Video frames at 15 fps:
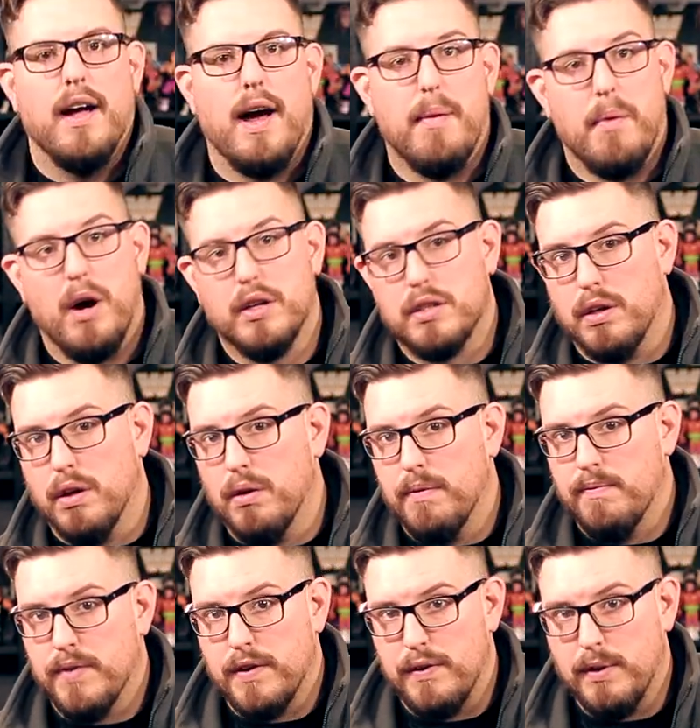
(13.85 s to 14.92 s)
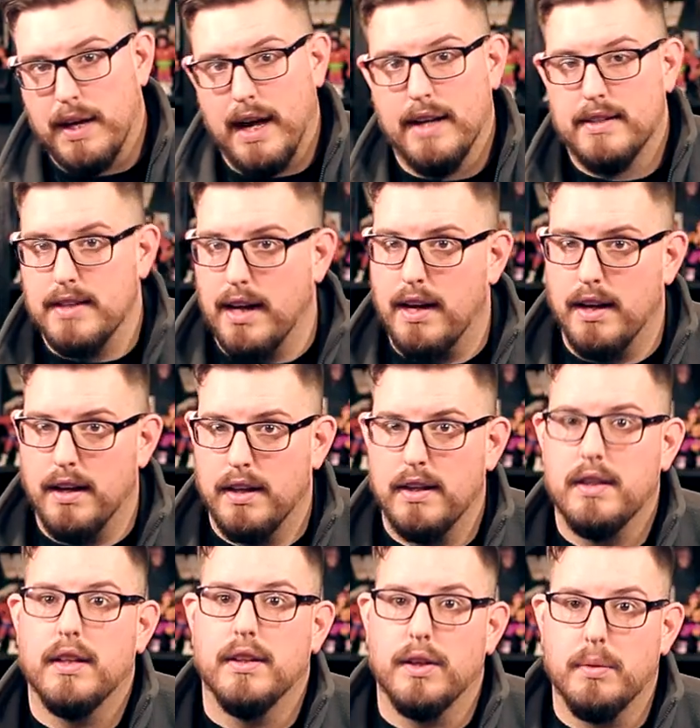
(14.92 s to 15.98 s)
I'm also, if you can't tell,
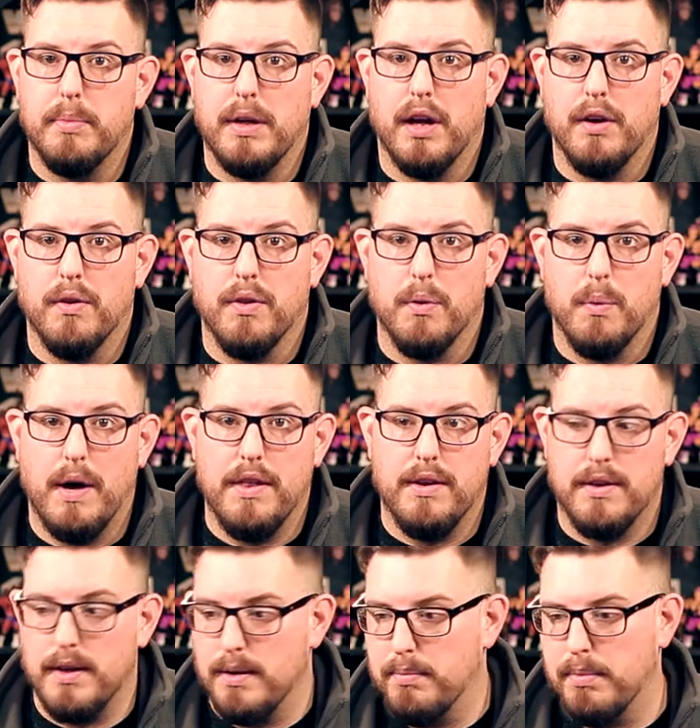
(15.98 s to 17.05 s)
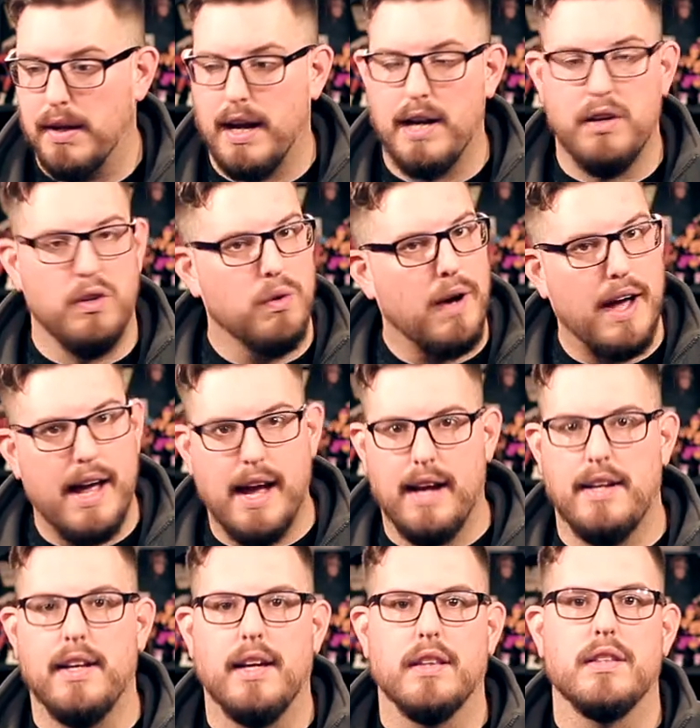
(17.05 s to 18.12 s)
a little bit under the weather, but I knew I had
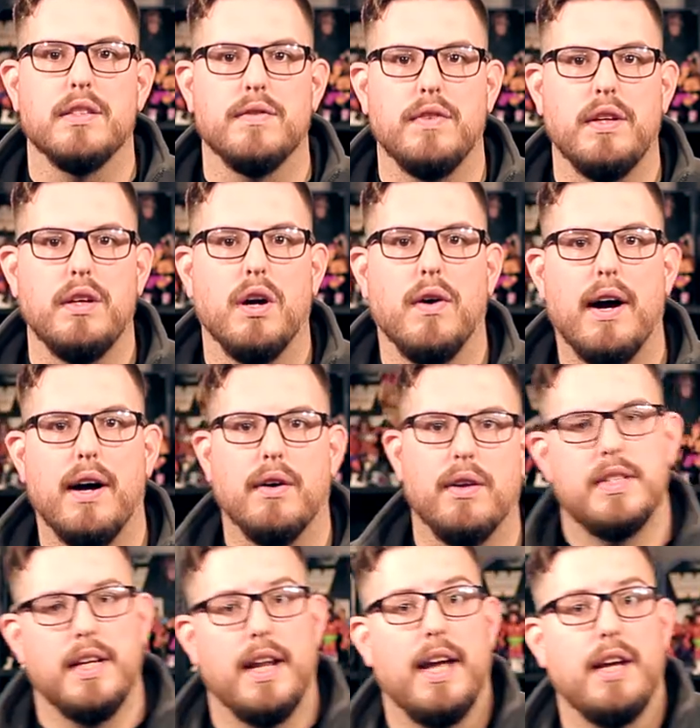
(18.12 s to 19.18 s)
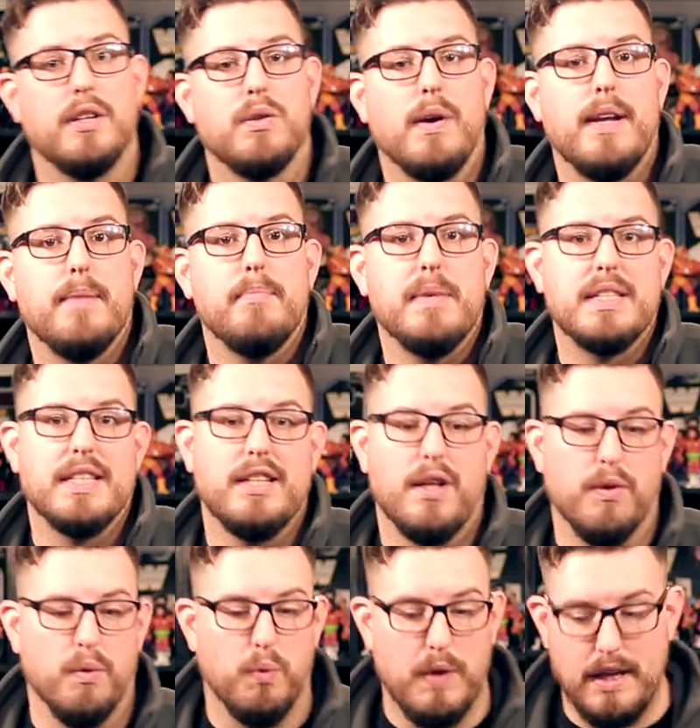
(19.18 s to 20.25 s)
to get this video out today so I didn't miss
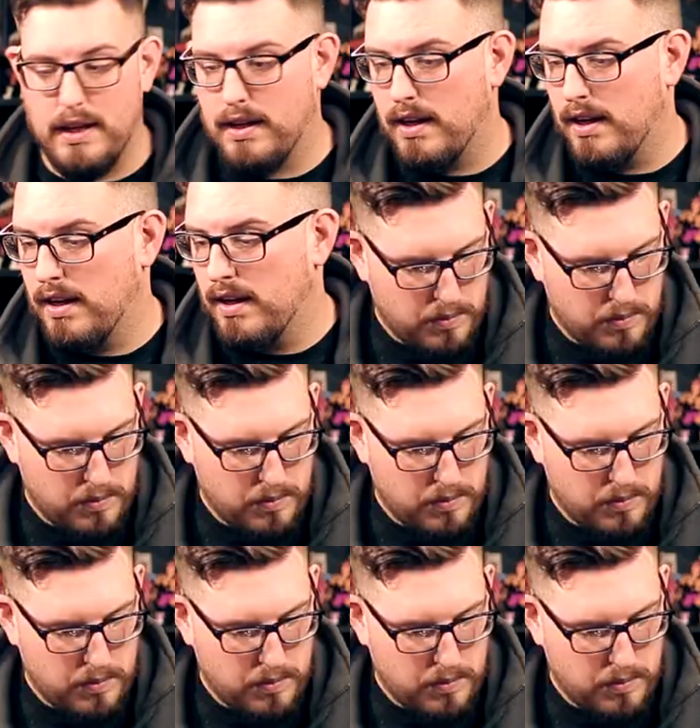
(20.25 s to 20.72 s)
another week.